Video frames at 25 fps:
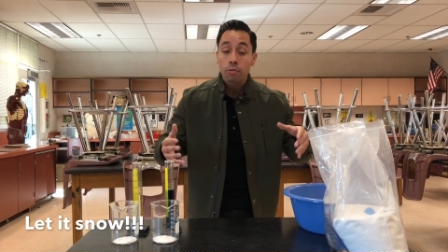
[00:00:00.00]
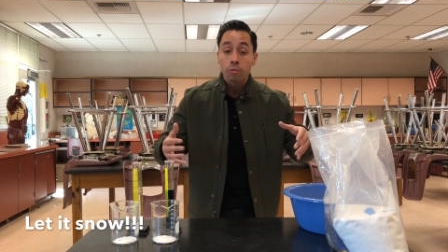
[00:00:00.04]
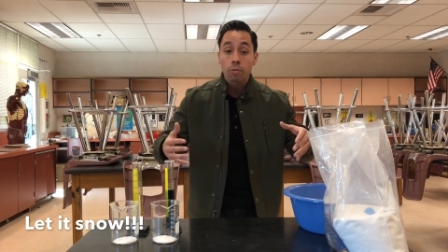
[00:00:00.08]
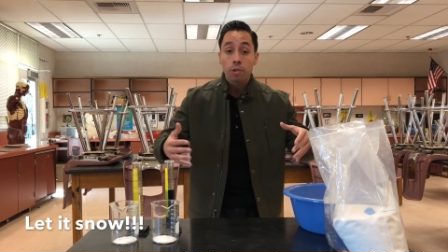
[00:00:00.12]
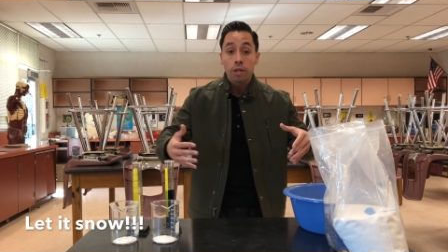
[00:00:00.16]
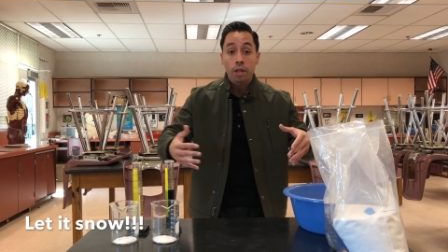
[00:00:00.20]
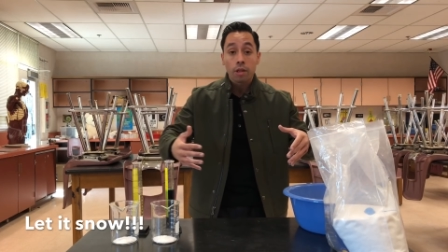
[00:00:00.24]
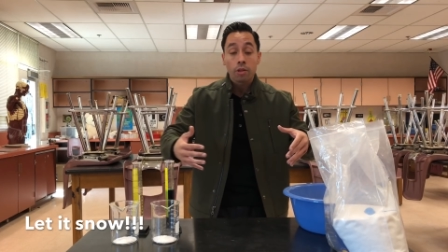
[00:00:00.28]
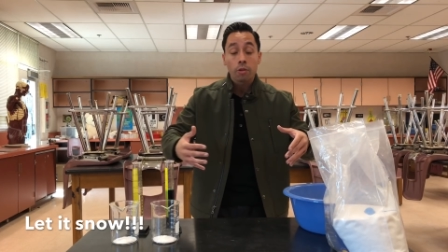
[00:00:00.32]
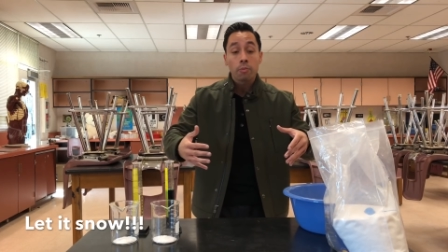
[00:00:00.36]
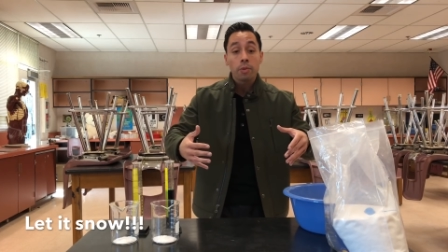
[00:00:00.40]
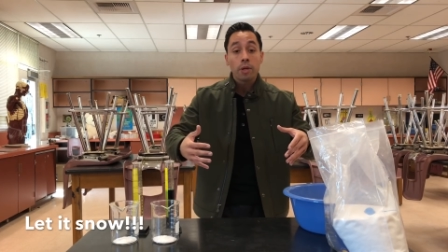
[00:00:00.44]

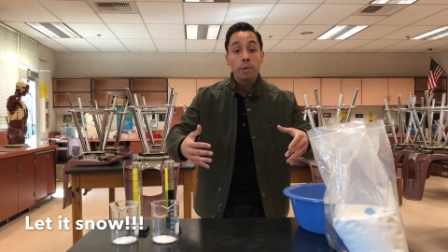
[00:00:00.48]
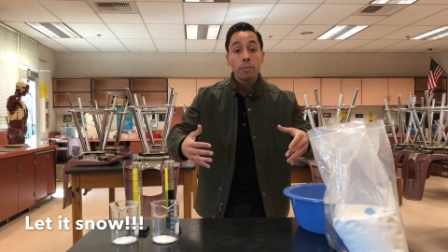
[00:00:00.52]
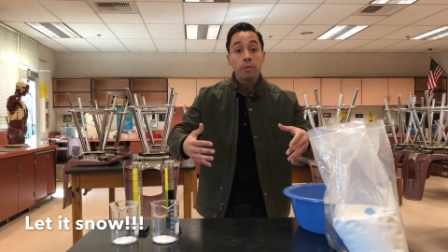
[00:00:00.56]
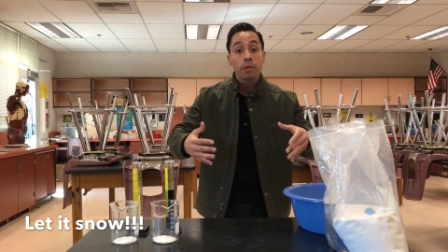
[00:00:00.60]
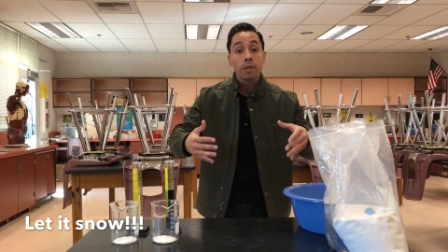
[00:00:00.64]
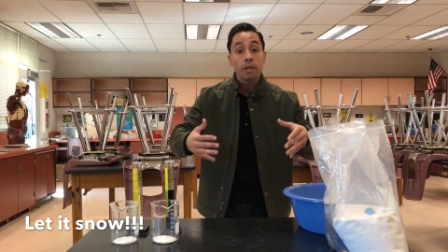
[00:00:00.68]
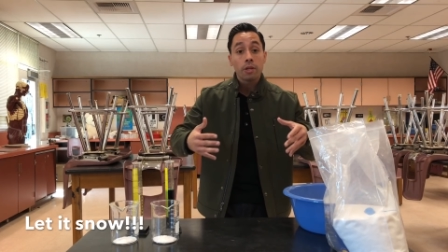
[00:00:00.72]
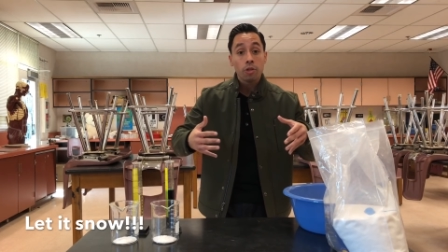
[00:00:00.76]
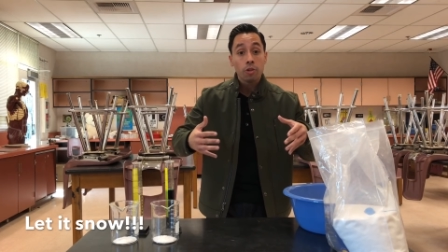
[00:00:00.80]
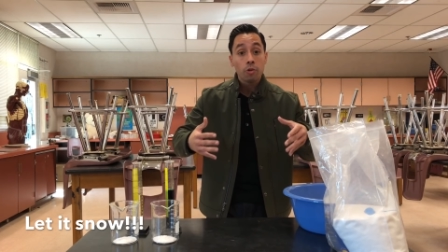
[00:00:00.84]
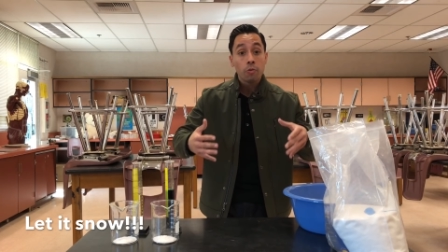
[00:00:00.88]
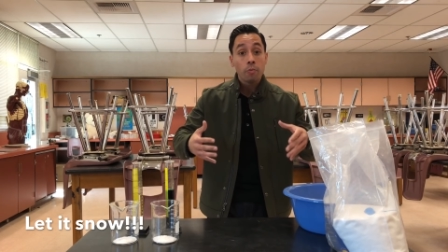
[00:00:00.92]
with other
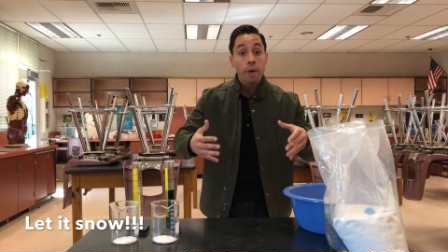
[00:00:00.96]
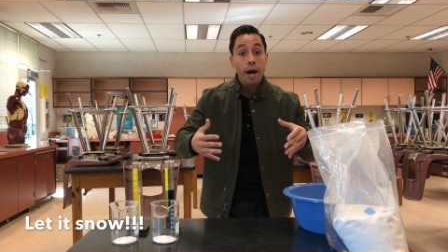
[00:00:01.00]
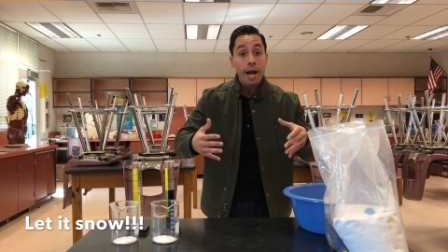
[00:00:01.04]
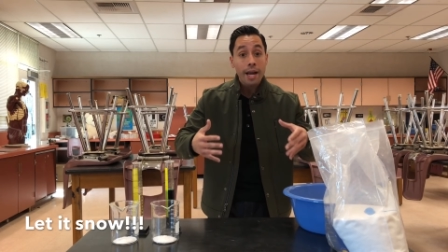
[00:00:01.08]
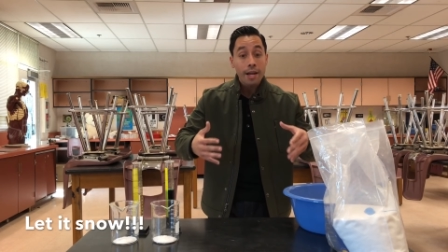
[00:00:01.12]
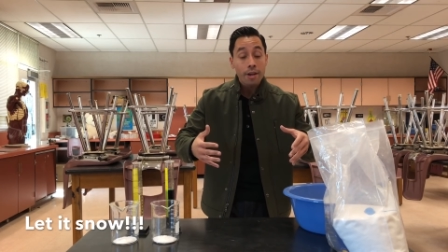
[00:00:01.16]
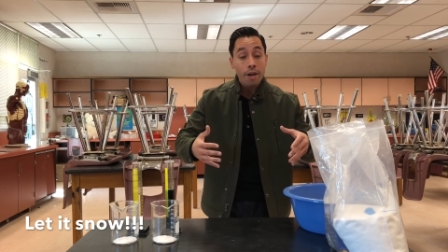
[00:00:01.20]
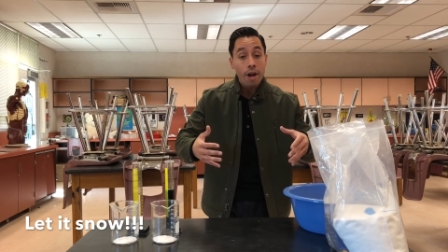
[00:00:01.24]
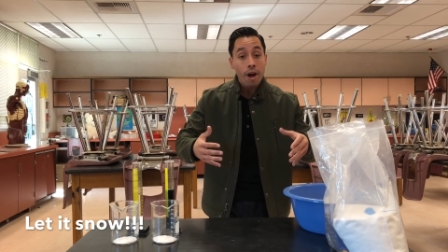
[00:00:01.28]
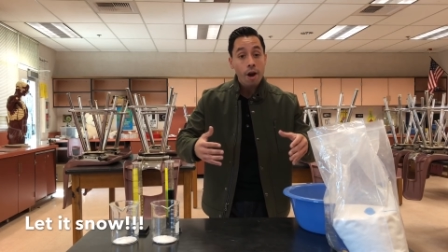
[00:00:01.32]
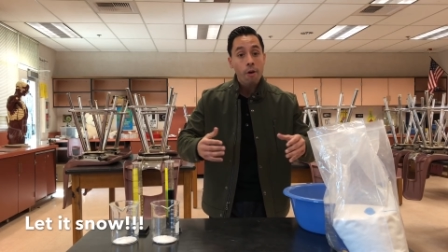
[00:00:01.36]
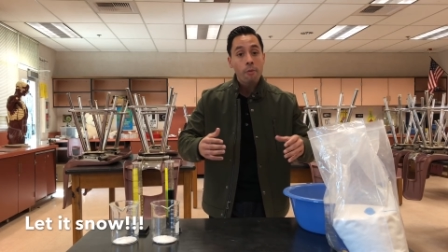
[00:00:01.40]
people that you
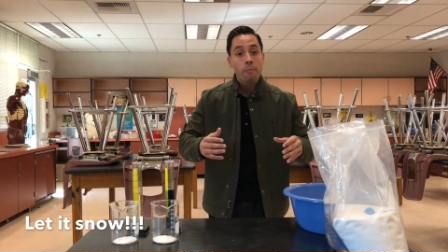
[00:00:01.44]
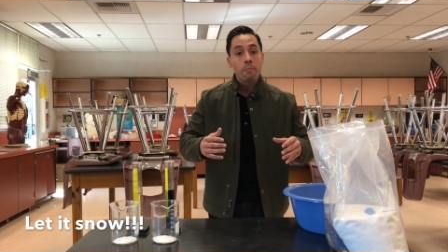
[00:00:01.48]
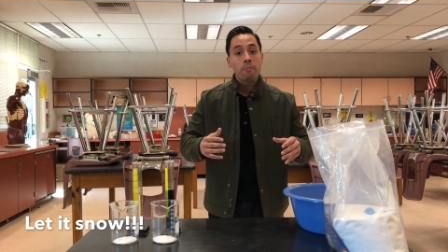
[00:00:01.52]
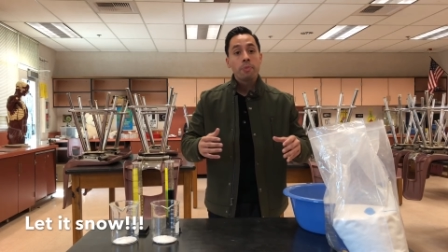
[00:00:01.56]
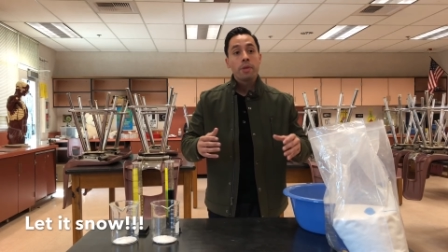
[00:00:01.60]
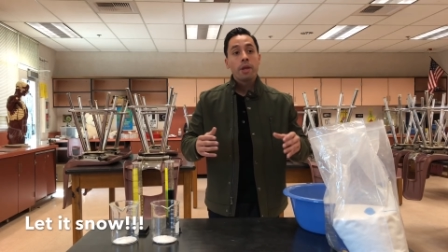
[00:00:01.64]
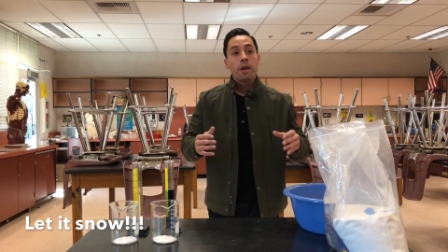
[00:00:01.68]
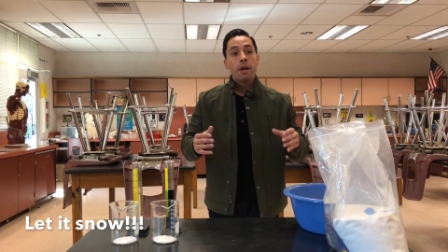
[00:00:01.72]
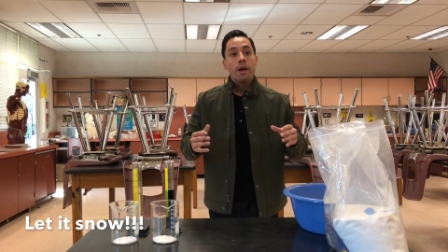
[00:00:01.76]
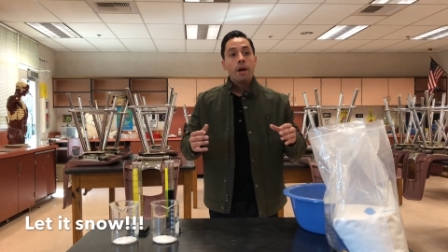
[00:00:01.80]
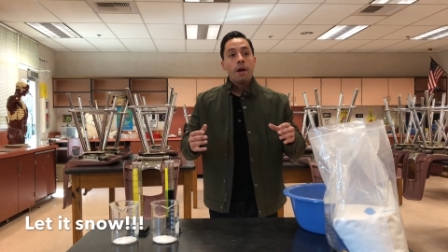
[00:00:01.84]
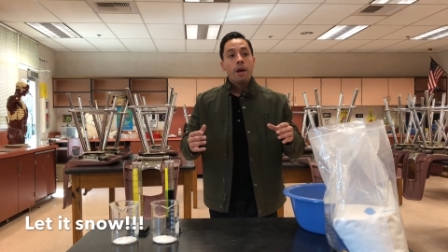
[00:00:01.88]
might know.
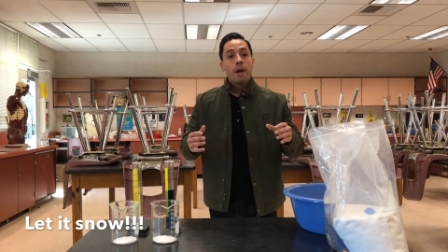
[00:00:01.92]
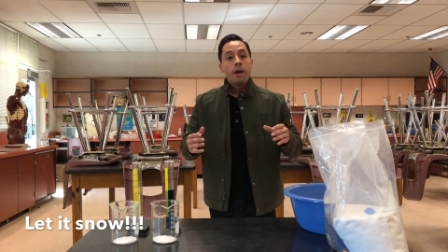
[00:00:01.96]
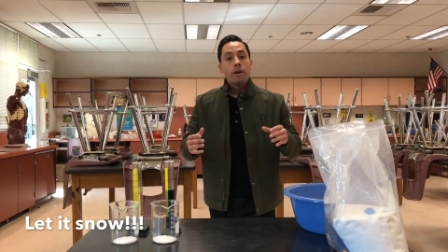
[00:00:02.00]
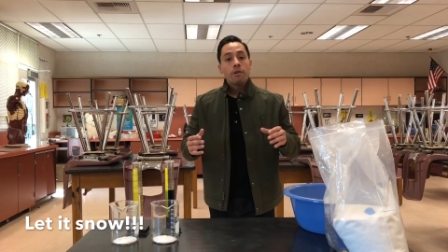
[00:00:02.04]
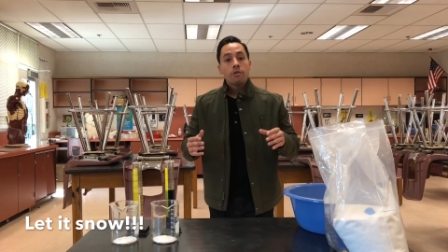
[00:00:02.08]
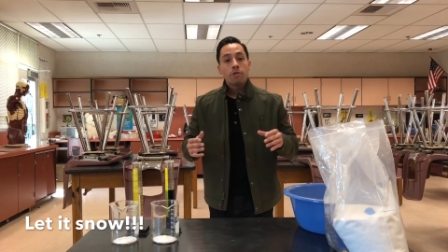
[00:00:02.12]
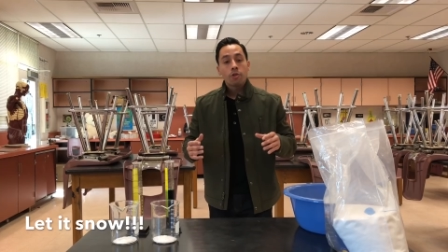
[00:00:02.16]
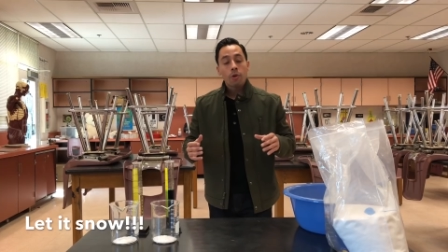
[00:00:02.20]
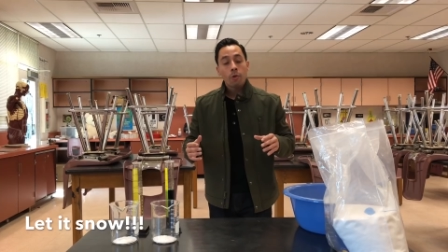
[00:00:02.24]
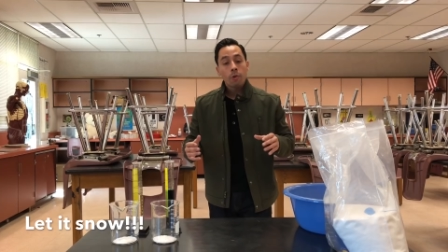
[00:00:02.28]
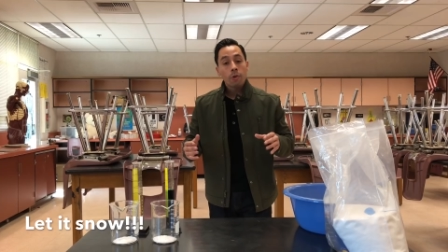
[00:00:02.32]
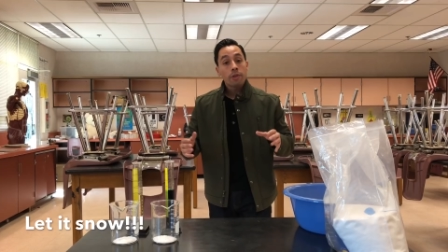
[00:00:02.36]

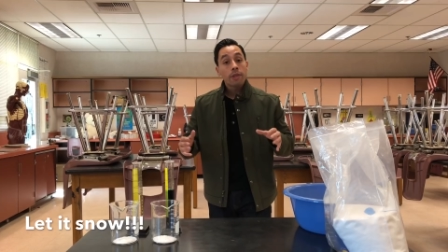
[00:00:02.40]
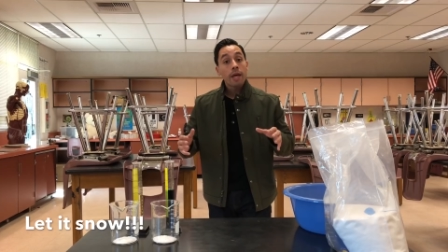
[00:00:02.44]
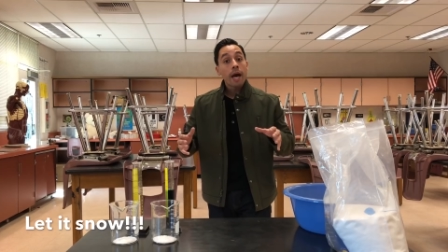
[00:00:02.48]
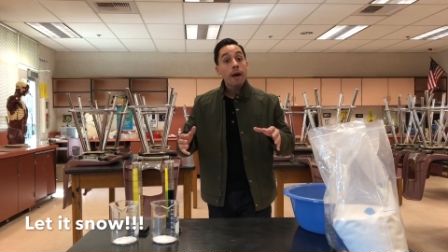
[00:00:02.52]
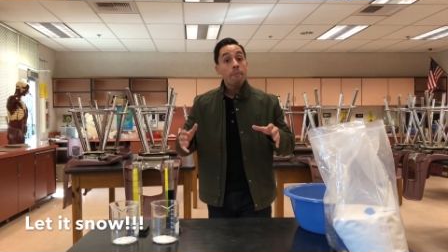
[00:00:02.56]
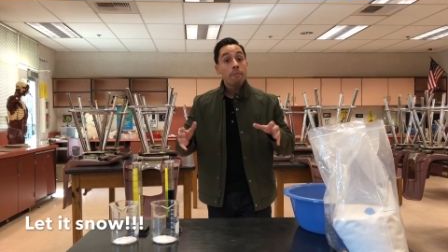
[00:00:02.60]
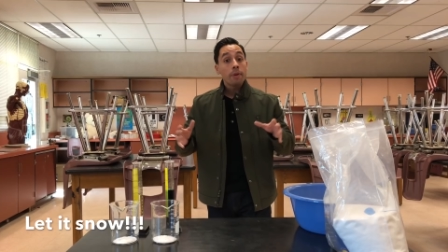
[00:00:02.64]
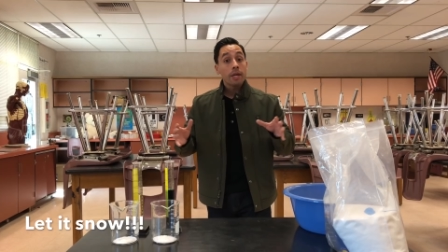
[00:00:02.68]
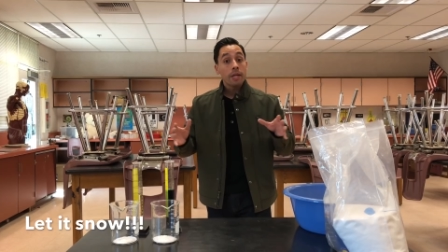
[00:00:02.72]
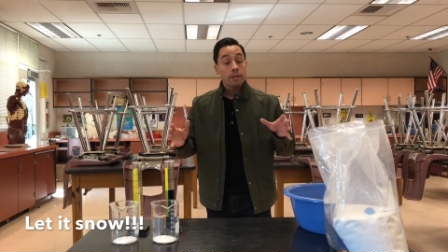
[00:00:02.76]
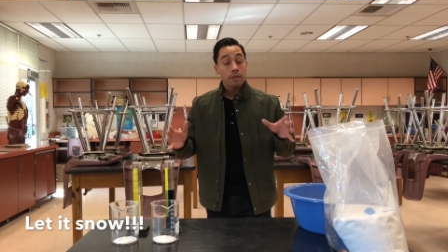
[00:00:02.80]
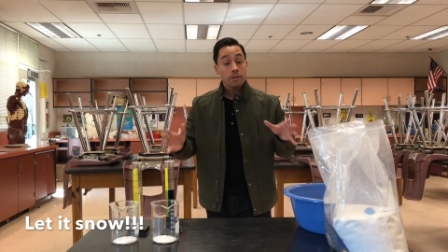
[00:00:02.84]
So, with
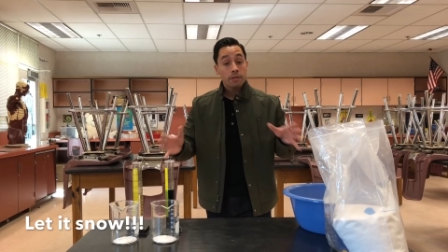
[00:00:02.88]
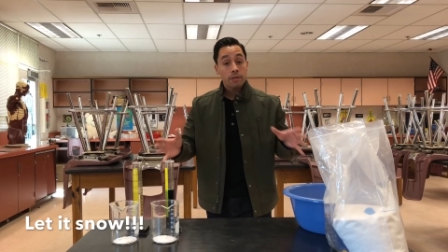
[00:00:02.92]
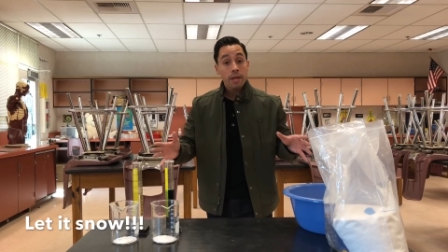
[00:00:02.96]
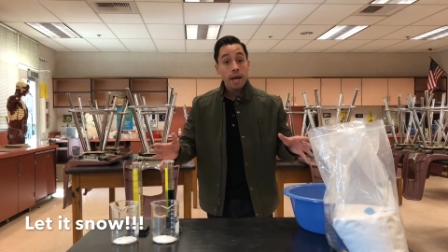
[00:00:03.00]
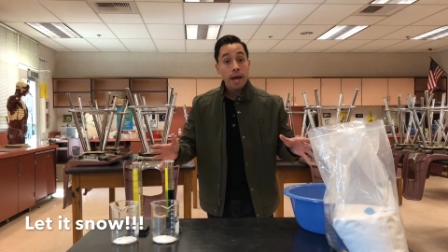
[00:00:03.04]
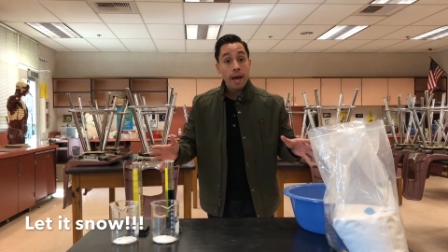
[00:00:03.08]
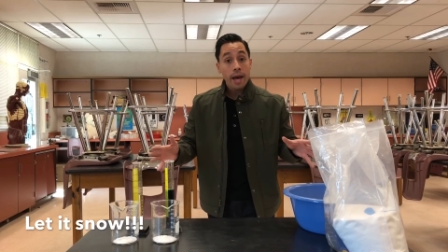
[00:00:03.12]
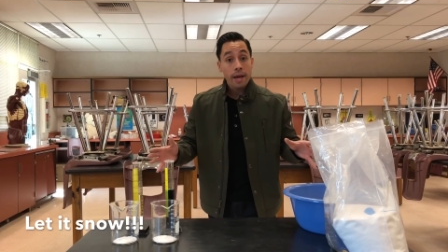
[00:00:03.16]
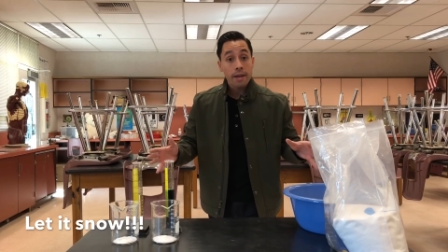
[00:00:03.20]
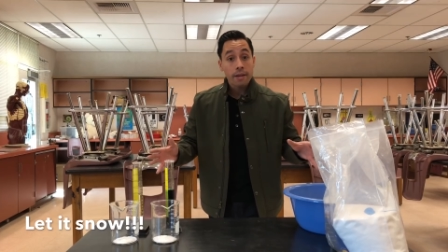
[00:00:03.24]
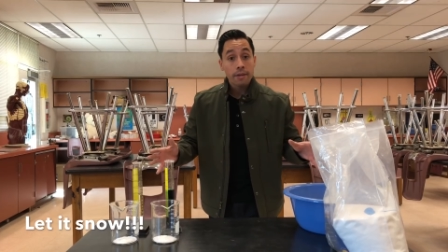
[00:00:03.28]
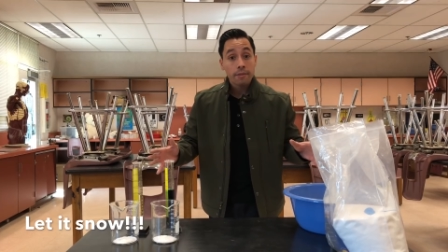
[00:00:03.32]
that being
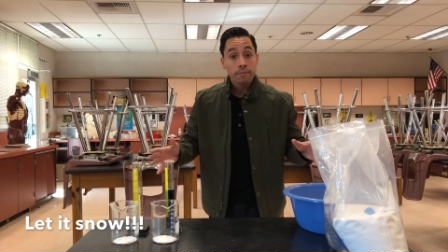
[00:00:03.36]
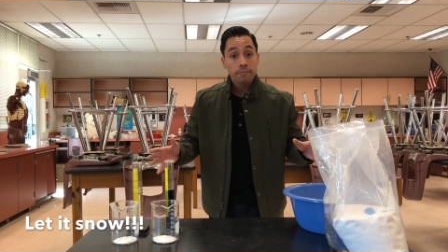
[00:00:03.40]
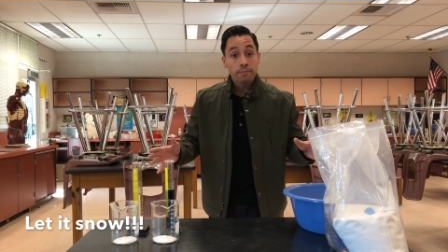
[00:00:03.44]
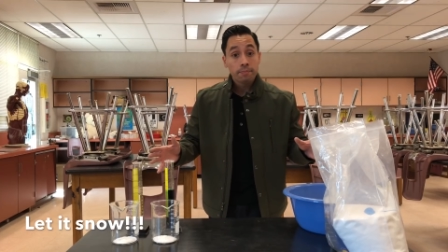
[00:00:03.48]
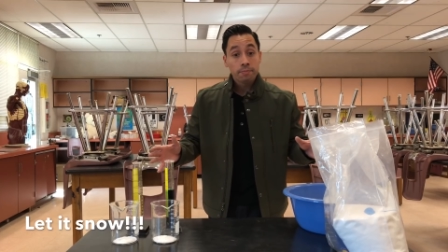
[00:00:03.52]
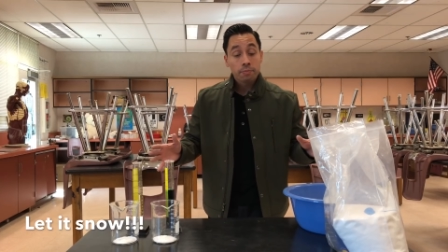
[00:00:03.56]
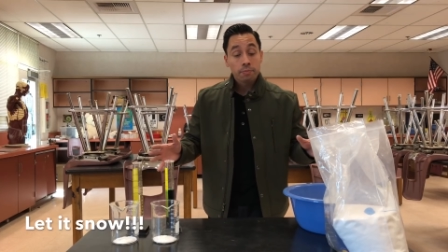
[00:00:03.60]
said,